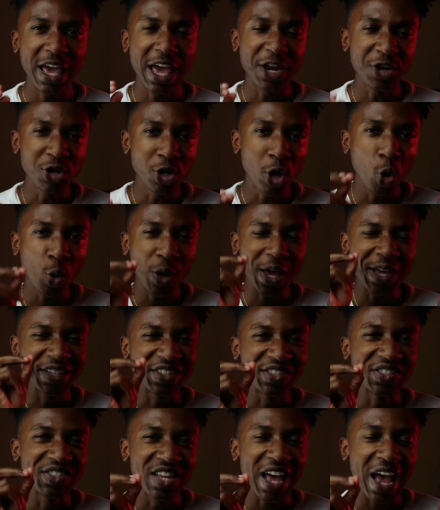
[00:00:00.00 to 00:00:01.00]
and know
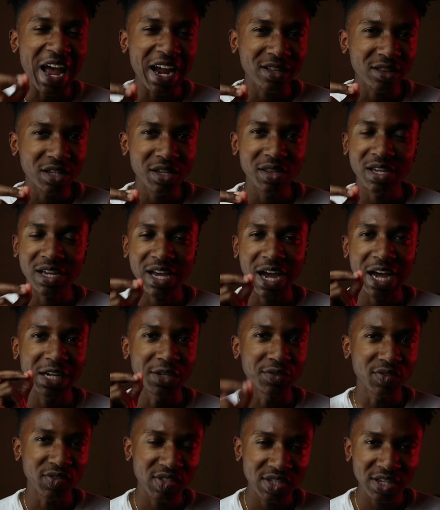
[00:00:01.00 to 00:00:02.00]
exactly the
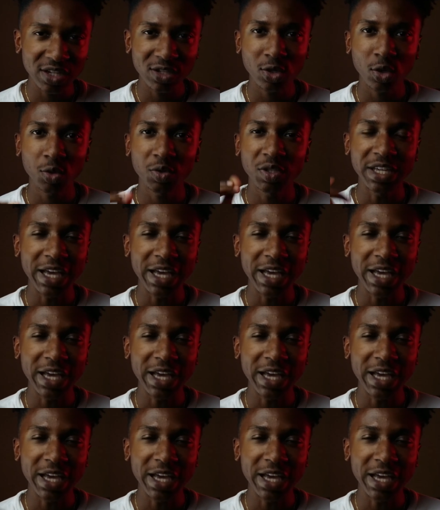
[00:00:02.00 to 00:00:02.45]
kind of signal,